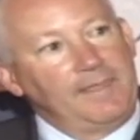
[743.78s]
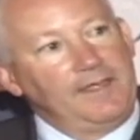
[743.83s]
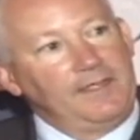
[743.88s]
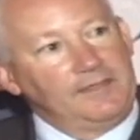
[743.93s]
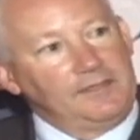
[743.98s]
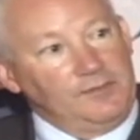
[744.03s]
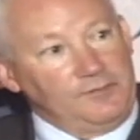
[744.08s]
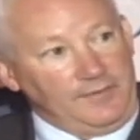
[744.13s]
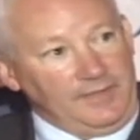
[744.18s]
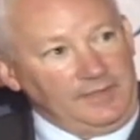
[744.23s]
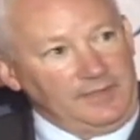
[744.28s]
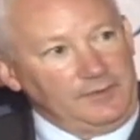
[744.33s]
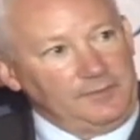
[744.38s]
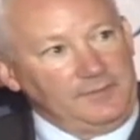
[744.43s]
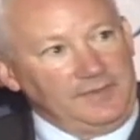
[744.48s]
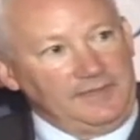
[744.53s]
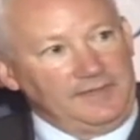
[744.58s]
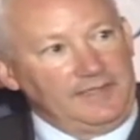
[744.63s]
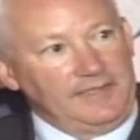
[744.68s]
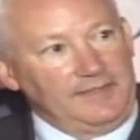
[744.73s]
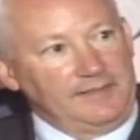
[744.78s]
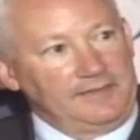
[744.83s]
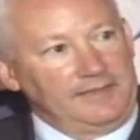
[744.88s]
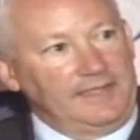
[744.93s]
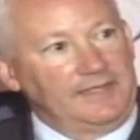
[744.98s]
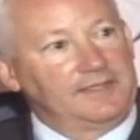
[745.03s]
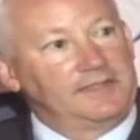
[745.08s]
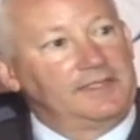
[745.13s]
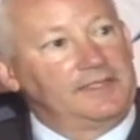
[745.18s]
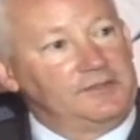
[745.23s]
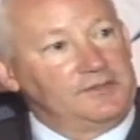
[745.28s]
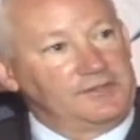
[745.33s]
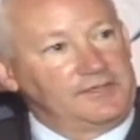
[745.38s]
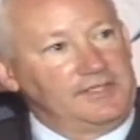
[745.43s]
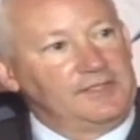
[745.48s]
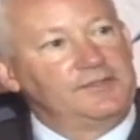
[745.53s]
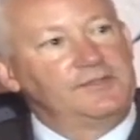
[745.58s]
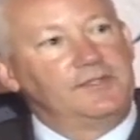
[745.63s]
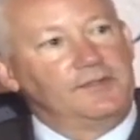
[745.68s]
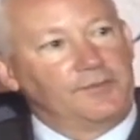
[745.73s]
development there that
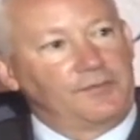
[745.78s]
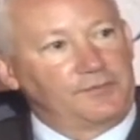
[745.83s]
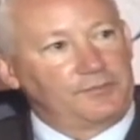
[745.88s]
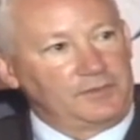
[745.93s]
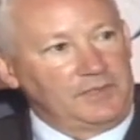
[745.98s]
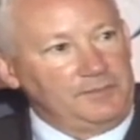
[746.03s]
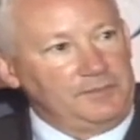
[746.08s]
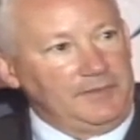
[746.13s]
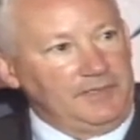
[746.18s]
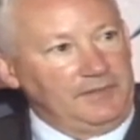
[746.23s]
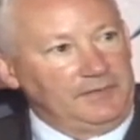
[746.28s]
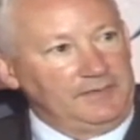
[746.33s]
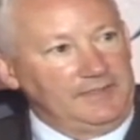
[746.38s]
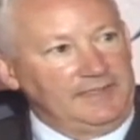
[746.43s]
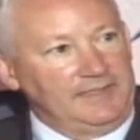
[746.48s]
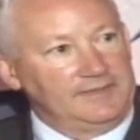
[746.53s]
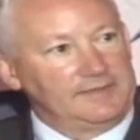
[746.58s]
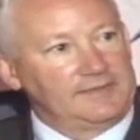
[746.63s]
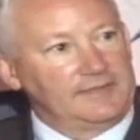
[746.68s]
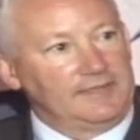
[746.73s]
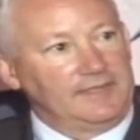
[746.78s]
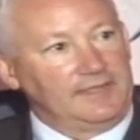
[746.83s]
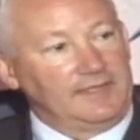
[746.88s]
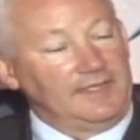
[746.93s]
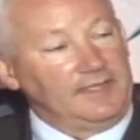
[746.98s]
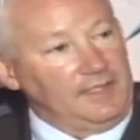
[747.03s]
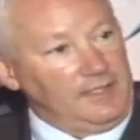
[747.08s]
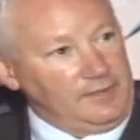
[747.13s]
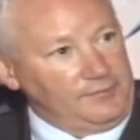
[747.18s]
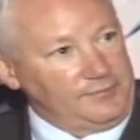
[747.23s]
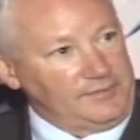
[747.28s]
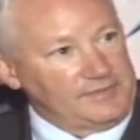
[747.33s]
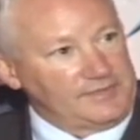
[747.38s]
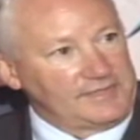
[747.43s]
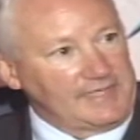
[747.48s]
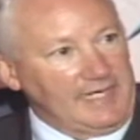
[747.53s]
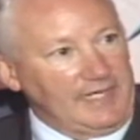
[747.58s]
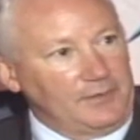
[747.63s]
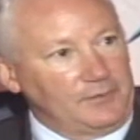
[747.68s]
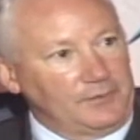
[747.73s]
consists of 3 buildings, an office
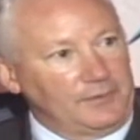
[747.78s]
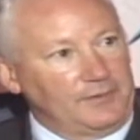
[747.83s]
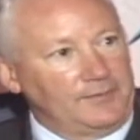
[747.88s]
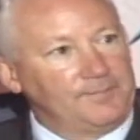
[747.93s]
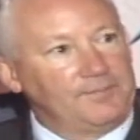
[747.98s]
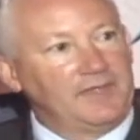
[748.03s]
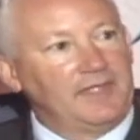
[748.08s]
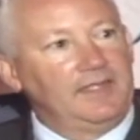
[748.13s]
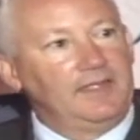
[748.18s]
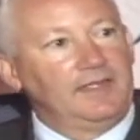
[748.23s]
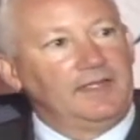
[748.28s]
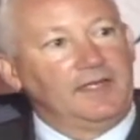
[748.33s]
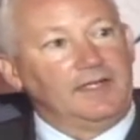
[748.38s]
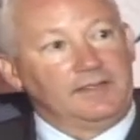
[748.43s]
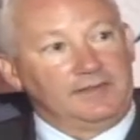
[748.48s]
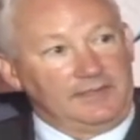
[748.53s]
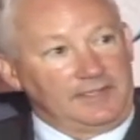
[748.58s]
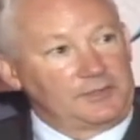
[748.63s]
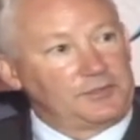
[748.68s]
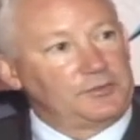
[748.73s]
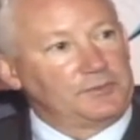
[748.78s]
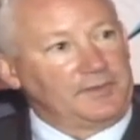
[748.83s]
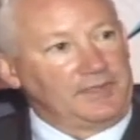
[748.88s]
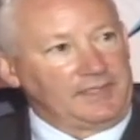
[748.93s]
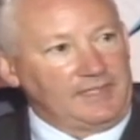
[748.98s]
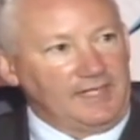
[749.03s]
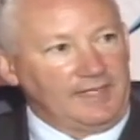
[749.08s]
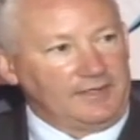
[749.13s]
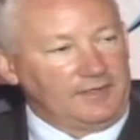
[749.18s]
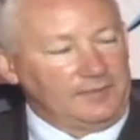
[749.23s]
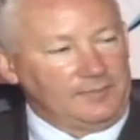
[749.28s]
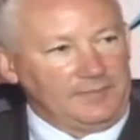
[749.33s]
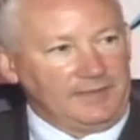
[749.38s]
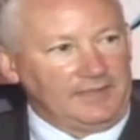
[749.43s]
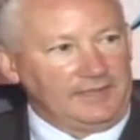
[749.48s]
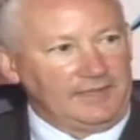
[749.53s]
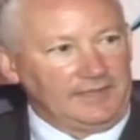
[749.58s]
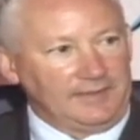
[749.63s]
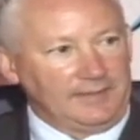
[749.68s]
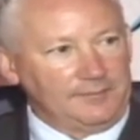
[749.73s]
tower, luxury
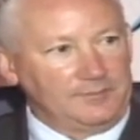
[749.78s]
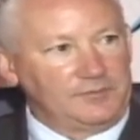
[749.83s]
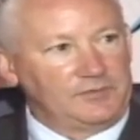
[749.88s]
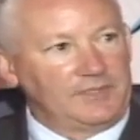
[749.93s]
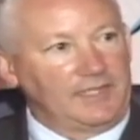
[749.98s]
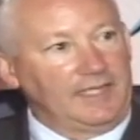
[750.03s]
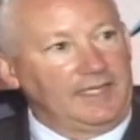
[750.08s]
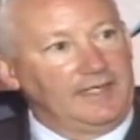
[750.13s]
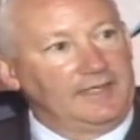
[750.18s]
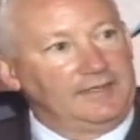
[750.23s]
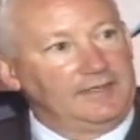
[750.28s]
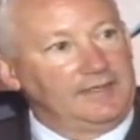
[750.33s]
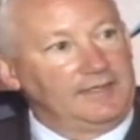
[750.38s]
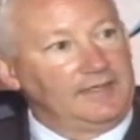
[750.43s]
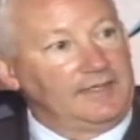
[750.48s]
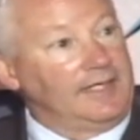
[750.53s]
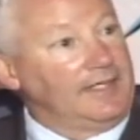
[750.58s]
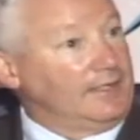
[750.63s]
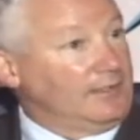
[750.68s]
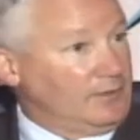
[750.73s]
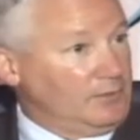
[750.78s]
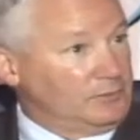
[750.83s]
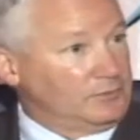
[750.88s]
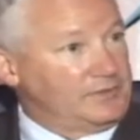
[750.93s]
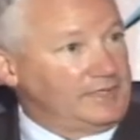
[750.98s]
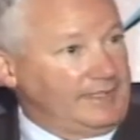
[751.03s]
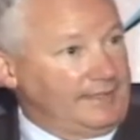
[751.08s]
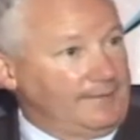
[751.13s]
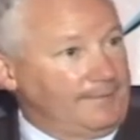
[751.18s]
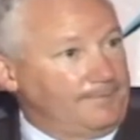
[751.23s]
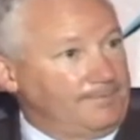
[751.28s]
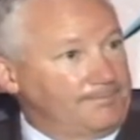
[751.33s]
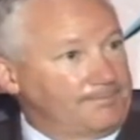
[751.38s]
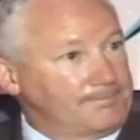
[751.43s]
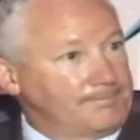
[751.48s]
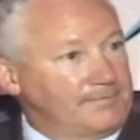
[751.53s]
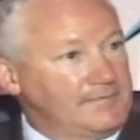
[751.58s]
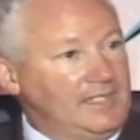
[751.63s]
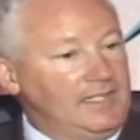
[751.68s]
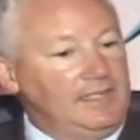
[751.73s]
condominiums, and a hotel.
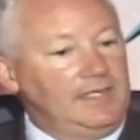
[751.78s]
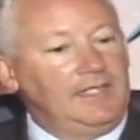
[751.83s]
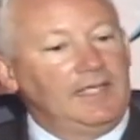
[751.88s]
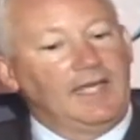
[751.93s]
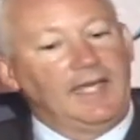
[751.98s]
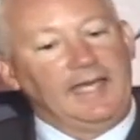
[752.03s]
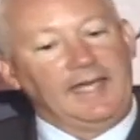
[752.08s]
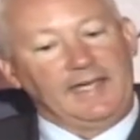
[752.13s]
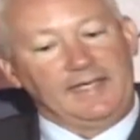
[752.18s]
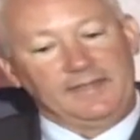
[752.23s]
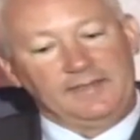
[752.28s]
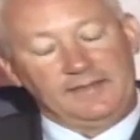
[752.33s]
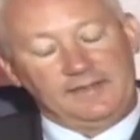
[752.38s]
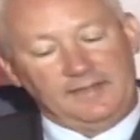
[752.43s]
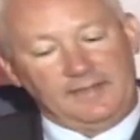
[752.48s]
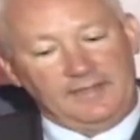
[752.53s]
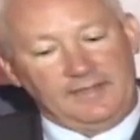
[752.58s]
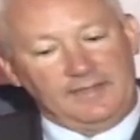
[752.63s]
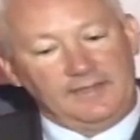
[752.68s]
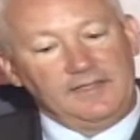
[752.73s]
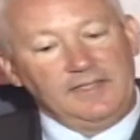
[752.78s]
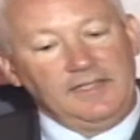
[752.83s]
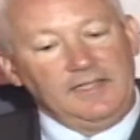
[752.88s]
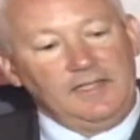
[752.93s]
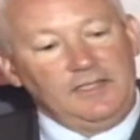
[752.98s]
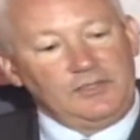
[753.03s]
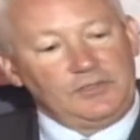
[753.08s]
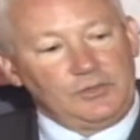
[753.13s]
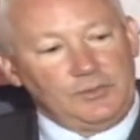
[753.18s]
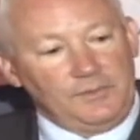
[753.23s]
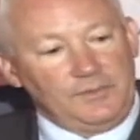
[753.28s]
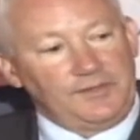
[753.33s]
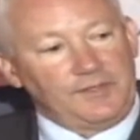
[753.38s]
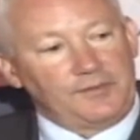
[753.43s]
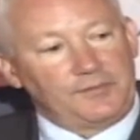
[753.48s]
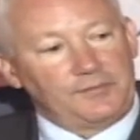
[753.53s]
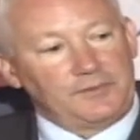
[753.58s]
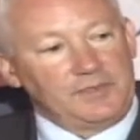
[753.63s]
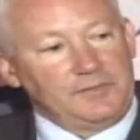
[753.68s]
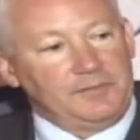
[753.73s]
And 2 of the
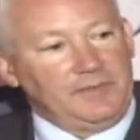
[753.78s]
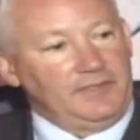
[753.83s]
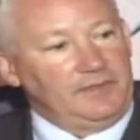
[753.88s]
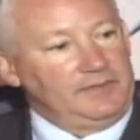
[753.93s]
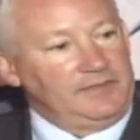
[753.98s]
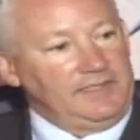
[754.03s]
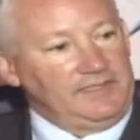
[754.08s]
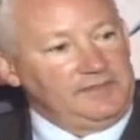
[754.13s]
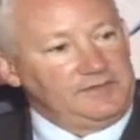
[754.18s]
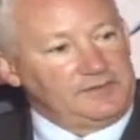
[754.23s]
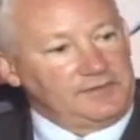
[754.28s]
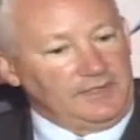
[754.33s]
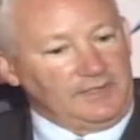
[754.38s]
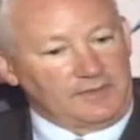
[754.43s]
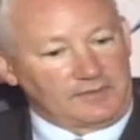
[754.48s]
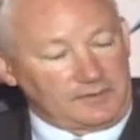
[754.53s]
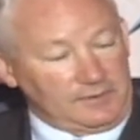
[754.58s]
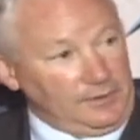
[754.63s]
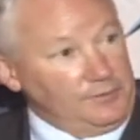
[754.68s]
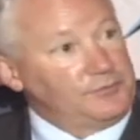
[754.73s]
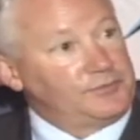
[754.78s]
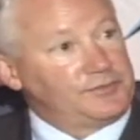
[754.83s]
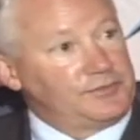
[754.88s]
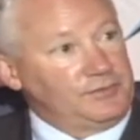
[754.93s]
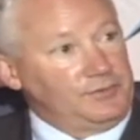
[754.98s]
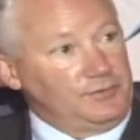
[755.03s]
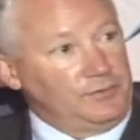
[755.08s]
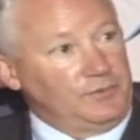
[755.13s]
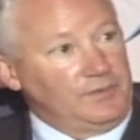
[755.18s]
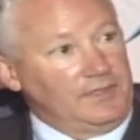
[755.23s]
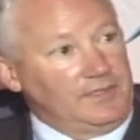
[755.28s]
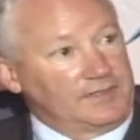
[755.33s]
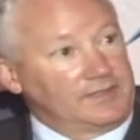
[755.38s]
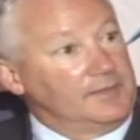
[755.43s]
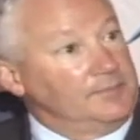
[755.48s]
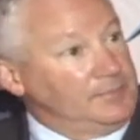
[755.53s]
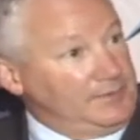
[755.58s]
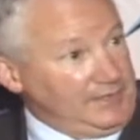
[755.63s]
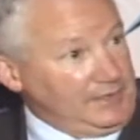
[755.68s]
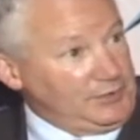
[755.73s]
3 buildings are close to
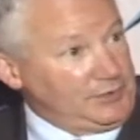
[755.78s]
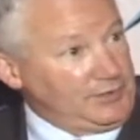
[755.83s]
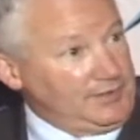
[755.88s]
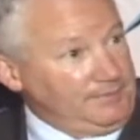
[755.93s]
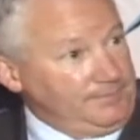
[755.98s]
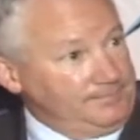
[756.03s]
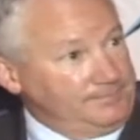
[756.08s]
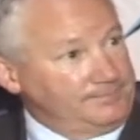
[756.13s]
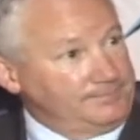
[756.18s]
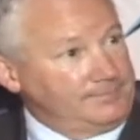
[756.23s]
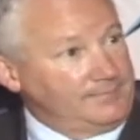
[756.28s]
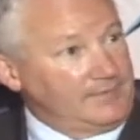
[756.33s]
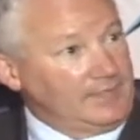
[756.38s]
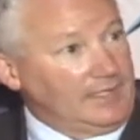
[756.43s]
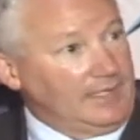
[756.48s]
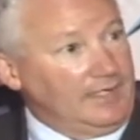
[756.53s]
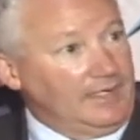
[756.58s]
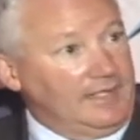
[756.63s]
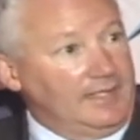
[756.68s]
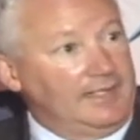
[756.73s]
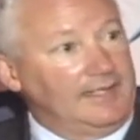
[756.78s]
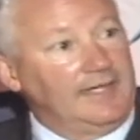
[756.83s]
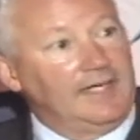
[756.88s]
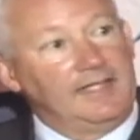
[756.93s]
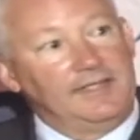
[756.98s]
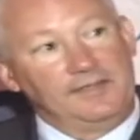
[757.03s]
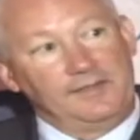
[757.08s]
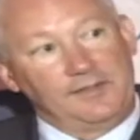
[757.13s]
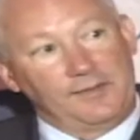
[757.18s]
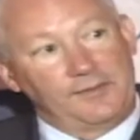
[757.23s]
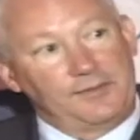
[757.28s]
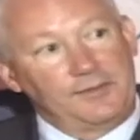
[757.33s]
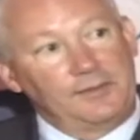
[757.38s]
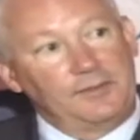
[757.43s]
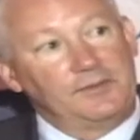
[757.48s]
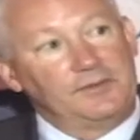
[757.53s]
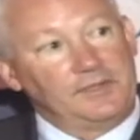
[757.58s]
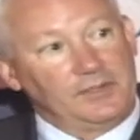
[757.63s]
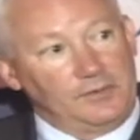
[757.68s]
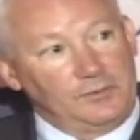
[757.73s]
completion, and the
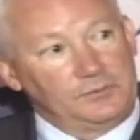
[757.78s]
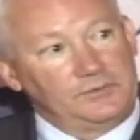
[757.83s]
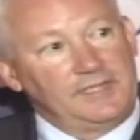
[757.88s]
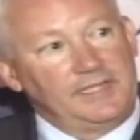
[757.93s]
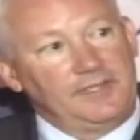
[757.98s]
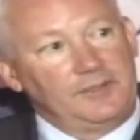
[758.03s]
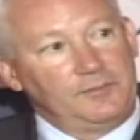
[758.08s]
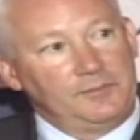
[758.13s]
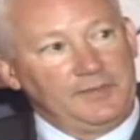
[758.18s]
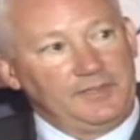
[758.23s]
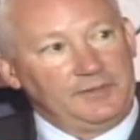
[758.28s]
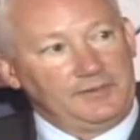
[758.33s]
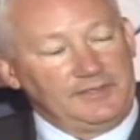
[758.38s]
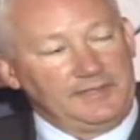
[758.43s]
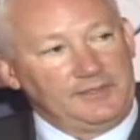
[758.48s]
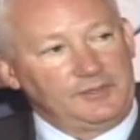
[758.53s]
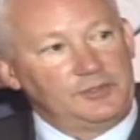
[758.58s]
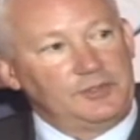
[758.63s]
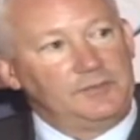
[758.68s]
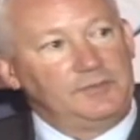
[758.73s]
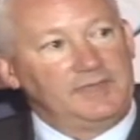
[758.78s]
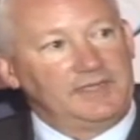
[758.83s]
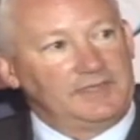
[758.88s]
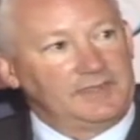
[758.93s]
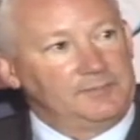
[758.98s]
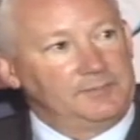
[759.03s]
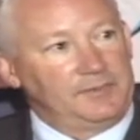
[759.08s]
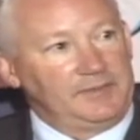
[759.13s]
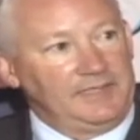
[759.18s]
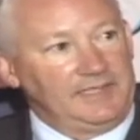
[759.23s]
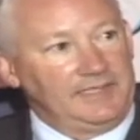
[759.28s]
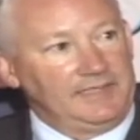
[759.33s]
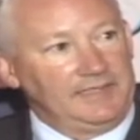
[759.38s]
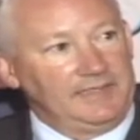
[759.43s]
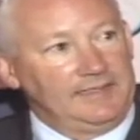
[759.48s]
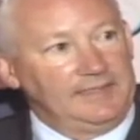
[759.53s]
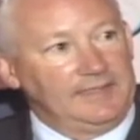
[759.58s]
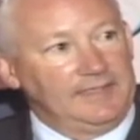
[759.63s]
third, the hotel building, should be completed